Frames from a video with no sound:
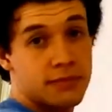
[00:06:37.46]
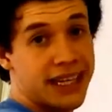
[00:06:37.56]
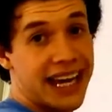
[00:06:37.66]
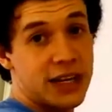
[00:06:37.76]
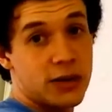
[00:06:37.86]

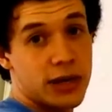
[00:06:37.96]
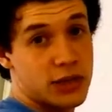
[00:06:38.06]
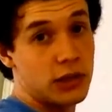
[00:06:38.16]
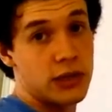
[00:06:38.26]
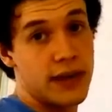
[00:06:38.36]
Can't do it.
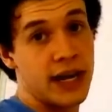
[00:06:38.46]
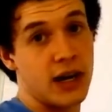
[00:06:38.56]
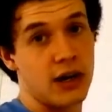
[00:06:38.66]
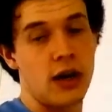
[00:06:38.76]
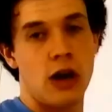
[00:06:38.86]
It's only
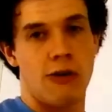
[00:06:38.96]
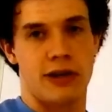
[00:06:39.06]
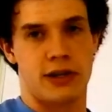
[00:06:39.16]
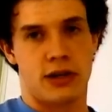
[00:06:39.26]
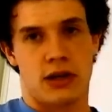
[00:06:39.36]
Vanguard,
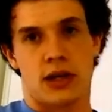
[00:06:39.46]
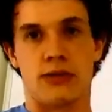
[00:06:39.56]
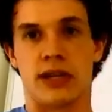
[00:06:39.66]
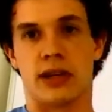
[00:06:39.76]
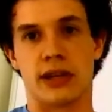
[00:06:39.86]
which,
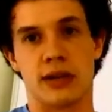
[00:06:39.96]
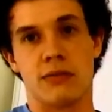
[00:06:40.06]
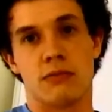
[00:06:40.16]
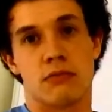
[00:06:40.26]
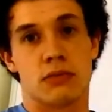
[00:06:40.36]

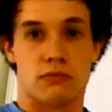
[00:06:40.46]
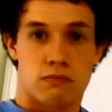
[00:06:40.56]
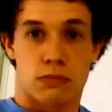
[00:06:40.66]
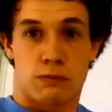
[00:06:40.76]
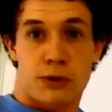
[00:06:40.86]
utility,
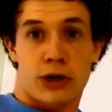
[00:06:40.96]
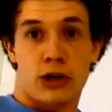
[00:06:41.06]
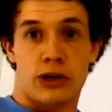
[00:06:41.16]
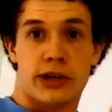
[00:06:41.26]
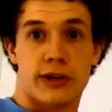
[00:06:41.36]
it's pretty
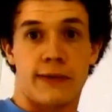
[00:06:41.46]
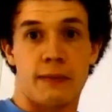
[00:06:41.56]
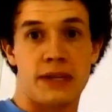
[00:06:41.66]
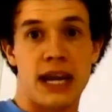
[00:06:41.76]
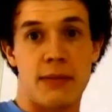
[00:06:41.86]
good. You get some
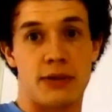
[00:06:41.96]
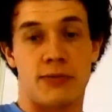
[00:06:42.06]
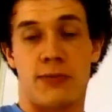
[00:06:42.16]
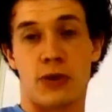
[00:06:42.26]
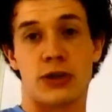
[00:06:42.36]
flip damage.
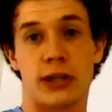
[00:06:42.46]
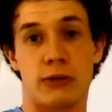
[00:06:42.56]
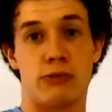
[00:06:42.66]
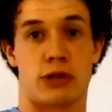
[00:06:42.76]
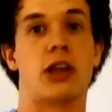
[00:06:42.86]
Unfortunately,
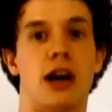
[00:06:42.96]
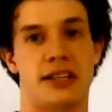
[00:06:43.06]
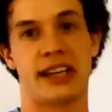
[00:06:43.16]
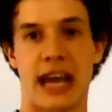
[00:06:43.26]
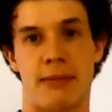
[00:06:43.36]
you just
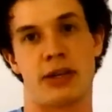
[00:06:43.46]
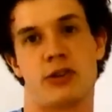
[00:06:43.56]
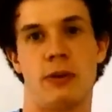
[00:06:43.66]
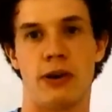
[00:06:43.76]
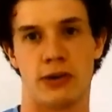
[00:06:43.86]
lost the game because
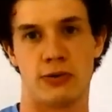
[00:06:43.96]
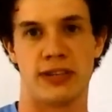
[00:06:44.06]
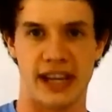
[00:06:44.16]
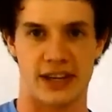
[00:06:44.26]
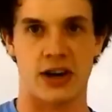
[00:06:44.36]
your opponent drew
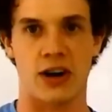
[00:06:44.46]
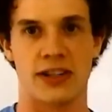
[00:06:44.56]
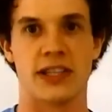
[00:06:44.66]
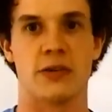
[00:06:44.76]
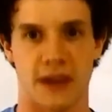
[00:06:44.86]
6
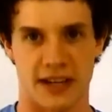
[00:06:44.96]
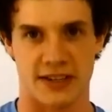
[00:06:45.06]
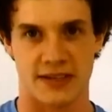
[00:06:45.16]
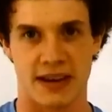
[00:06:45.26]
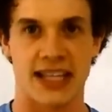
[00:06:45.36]
cards in your
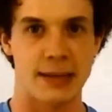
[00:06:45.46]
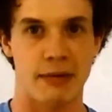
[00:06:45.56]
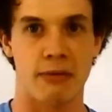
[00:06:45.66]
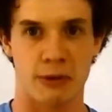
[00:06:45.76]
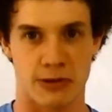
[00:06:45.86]
face. And some
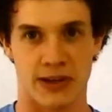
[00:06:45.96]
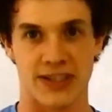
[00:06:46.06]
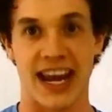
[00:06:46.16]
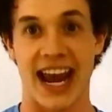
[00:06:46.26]
of them are triggers.